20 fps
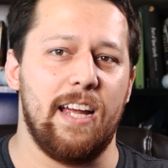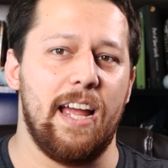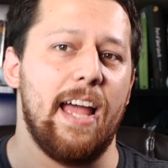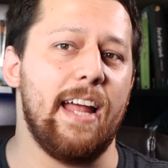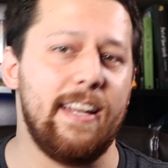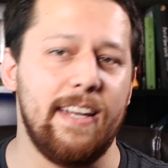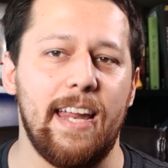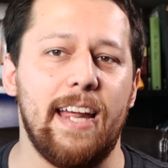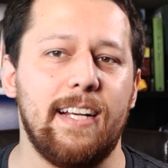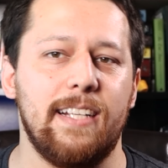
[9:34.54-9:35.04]

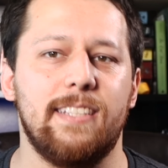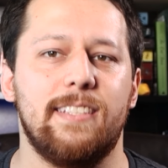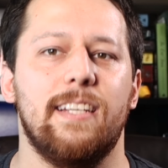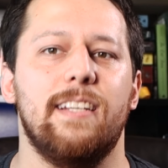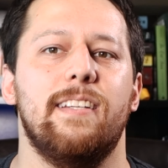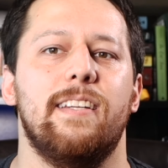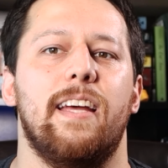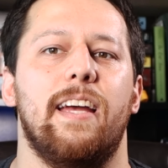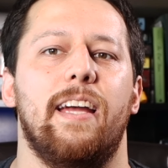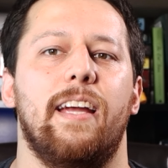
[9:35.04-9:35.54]
and next
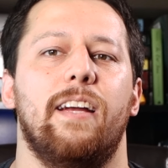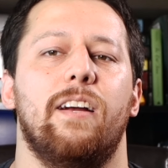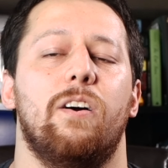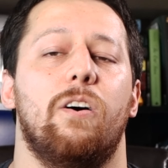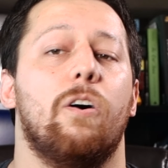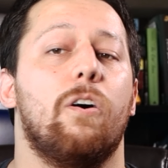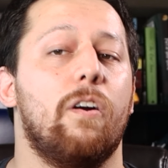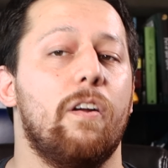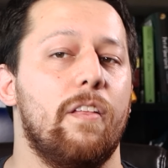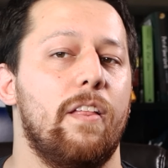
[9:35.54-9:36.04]
Sunday,
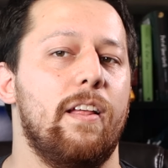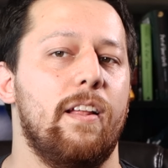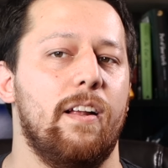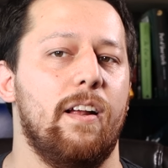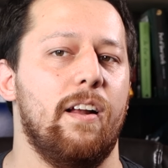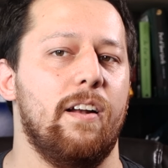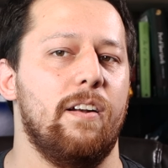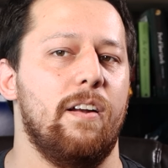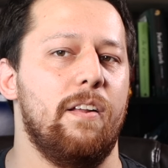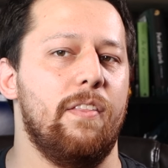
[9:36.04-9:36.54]
or
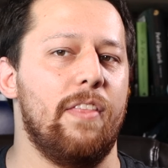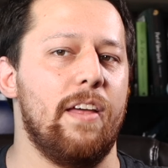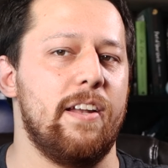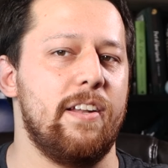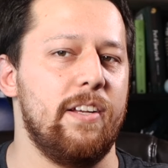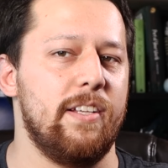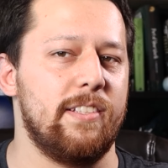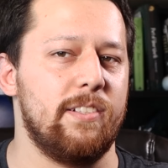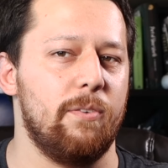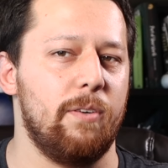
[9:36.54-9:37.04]

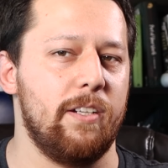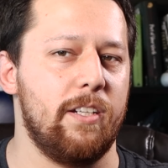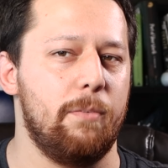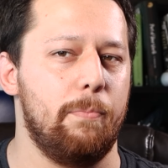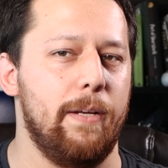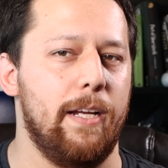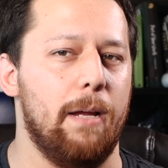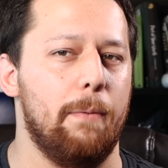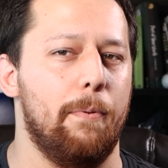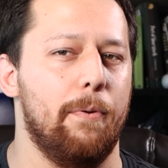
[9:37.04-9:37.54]
that is going to
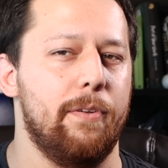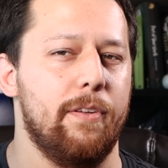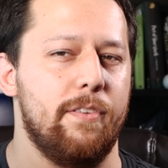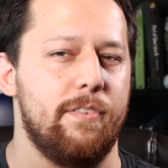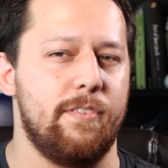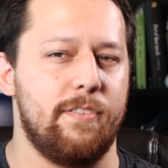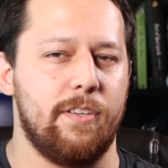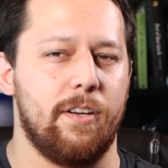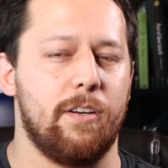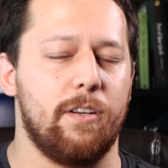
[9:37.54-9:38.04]
be able to
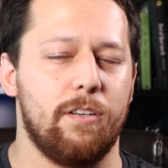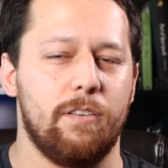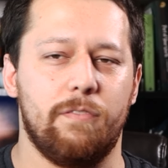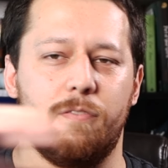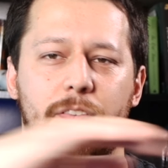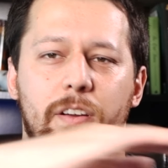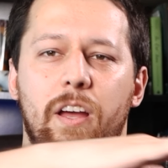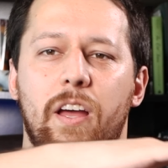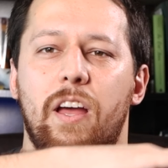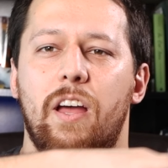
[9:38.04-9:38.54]

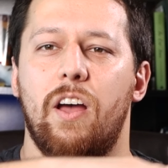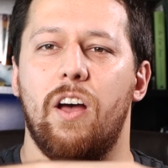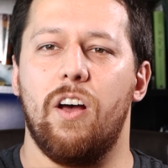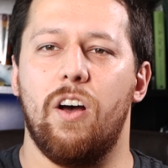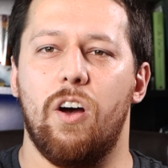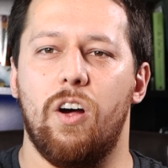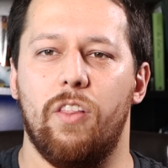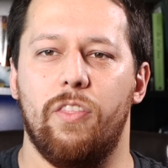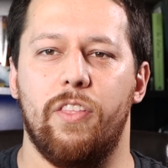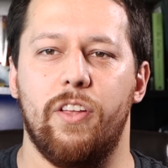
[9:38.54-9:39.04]
serve
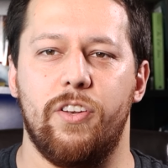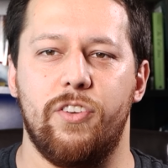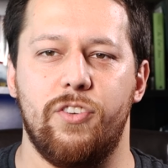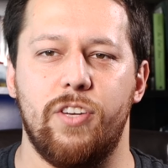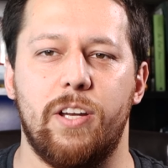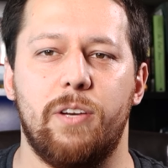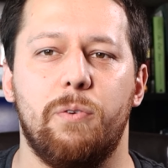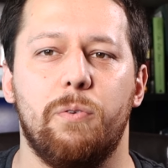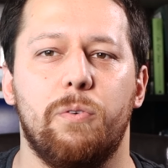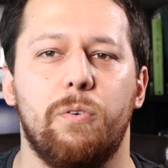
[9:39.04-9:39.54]
the
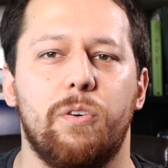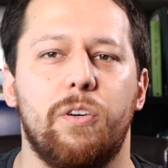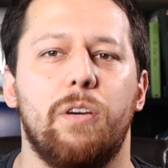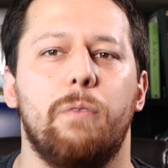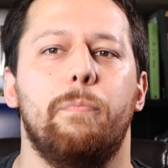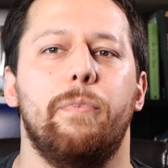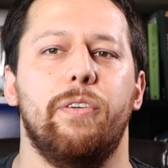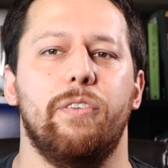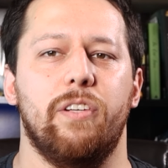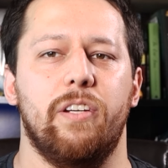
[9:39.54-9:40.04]
general
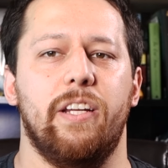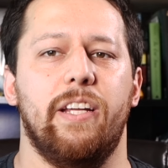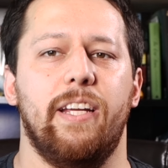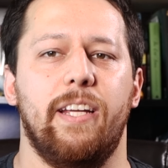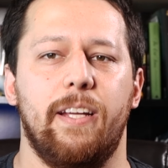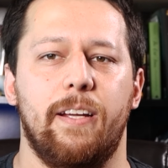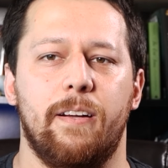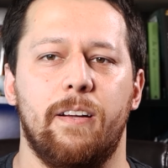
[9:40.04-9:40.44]
community.